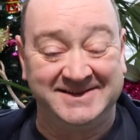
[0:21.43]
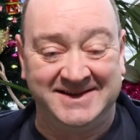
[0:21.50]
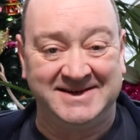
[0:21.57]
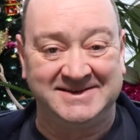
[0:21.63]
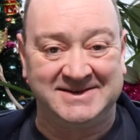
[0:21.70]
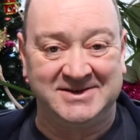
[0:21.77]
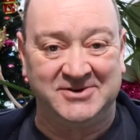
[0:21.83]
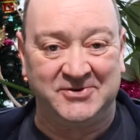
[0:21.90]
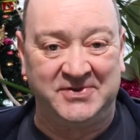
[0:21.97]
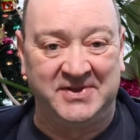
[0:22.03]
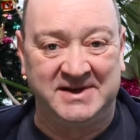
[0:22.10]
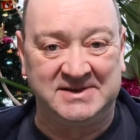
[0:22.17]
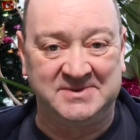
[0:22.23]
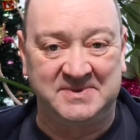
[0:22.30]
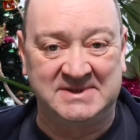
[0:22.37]
that's an odd
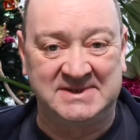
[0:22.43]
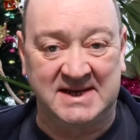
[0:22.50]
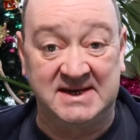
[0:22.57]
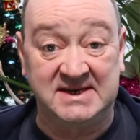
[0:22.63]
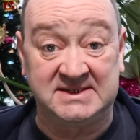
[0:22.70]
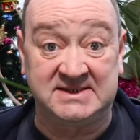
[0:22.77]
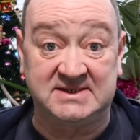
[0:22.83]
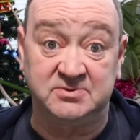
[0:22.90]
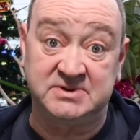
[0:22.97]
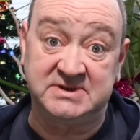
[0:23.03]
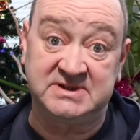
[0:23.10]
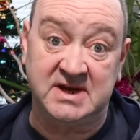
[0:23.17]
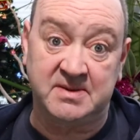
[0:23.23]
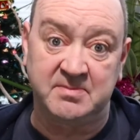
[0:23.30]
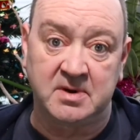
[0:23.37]
thing to be saying, it's still
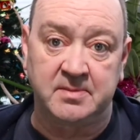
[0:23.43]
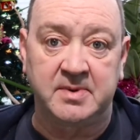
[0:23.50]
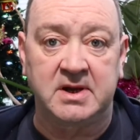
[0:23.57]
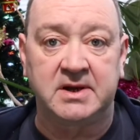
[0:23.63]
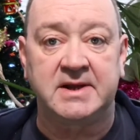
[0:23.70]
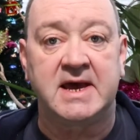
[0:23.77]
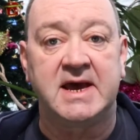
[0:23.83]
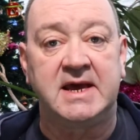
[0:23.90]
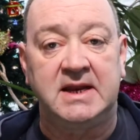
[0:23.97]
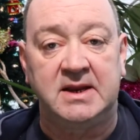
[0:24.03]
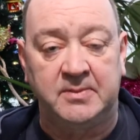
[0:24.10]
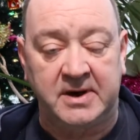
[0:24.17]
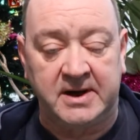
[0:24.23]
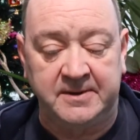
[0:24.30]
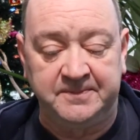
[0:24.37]
December, but
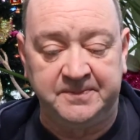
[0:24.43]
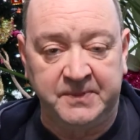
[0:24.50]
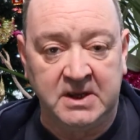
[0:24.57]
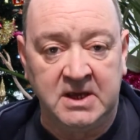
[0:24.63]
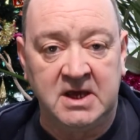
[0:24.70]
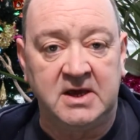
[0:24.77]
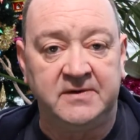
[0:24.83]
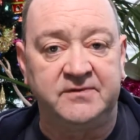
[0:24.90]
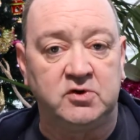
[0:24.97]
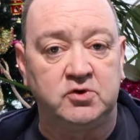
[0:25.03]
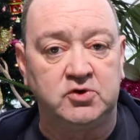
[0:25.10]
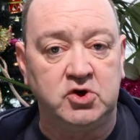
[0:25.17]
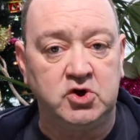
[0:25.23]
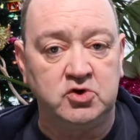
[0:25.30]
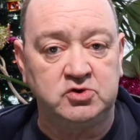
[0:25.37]
anyway. If you're
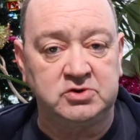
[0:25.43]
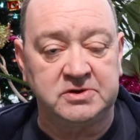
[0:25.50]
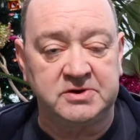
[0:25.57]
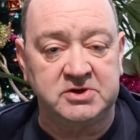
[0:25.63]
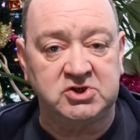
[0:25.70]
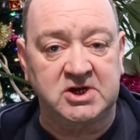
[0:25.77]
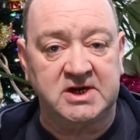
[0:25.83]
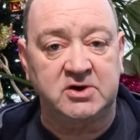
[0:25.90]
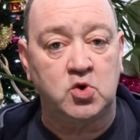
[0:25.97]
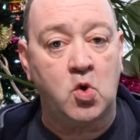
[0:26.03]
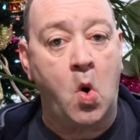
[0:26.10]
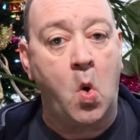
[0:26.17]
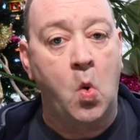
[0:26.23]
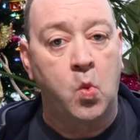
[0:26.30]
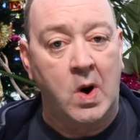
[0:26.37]
new to the channel,
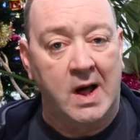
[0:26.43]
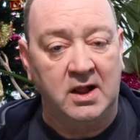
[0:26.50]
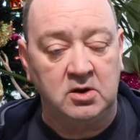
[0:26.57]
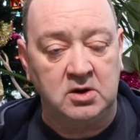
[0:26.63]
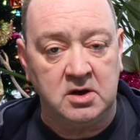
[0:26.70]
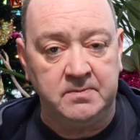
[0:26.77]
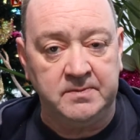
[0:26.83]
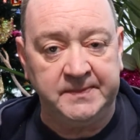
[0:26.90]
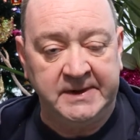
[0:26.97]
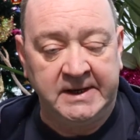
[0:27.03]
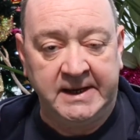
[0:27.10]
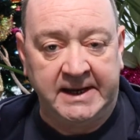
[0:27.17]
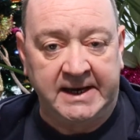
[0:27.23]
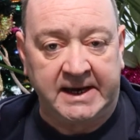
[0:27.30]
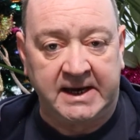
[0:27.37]
welcome.
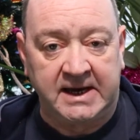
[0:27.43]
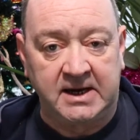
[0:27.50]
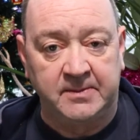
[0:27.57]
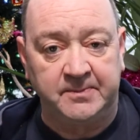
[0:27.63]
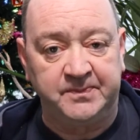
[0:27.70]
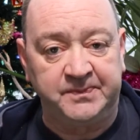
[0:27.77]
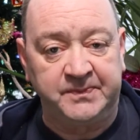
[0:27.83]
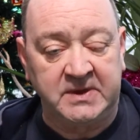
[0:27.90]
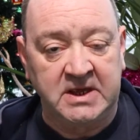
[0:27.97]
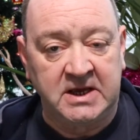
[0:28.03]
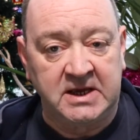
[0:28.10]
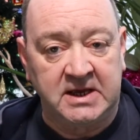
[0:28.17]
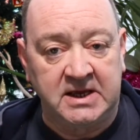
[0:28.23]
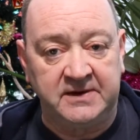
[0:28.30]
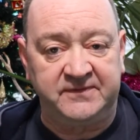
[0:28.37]

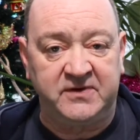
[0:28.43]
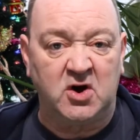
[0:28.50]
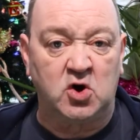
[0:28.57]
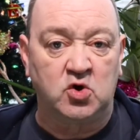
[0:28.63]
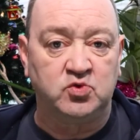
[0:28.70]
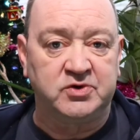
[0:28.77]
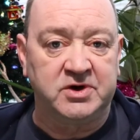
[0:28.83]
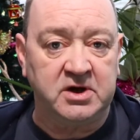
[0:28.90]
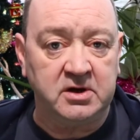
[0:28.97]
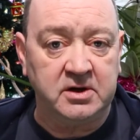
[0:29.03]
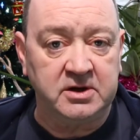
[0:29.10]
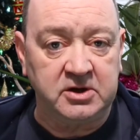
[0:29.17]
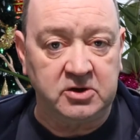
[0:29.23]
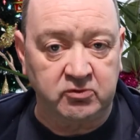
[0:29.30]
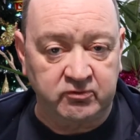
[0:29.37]
If you're older,
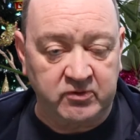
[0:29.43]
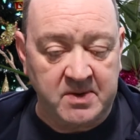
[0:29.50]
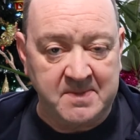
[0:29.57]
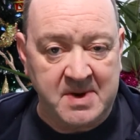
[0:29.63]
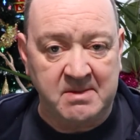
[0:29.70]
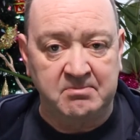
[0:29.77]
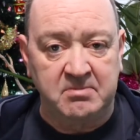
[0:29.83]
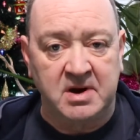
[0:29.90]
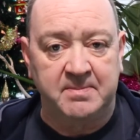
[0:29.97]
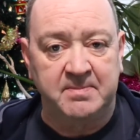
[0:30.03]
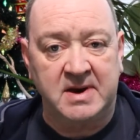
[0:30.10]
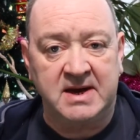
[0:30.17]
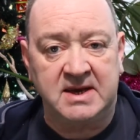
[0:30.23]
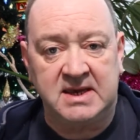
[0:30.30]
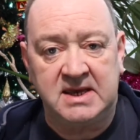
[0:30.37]
you'll remember
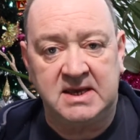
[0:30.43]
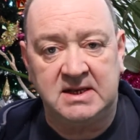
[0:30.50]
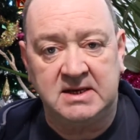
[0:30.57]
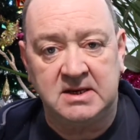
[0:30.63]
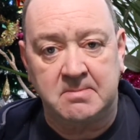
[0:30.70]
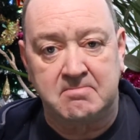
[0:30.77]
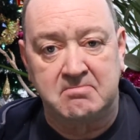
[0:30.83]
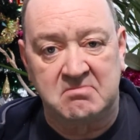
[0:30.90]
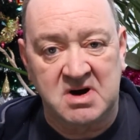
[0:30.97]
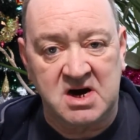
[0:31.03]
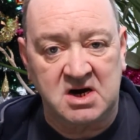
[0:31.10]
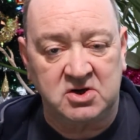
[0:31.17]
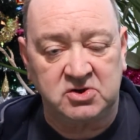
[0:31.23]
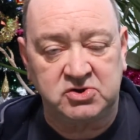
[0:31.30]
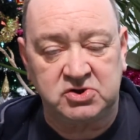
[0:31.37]
back in
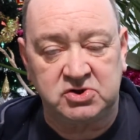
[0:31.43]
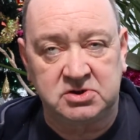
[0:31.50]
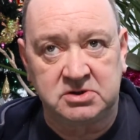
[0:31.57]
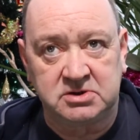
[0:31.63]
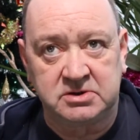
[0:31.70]
March